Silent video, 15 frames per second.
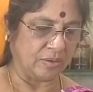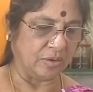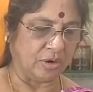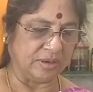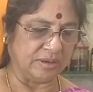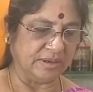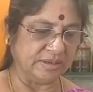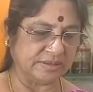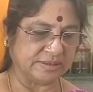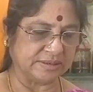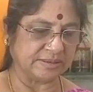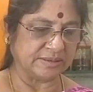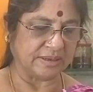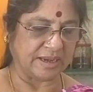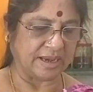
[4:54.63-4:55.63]
on
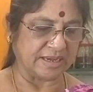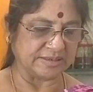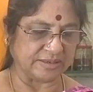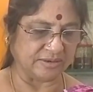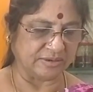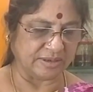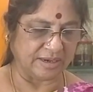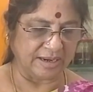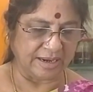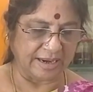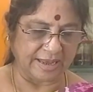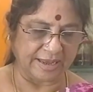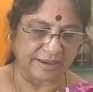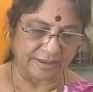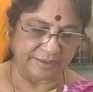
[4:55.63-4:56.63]
this as a thin
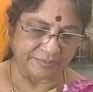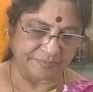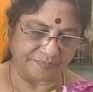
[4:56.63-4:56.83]
layer.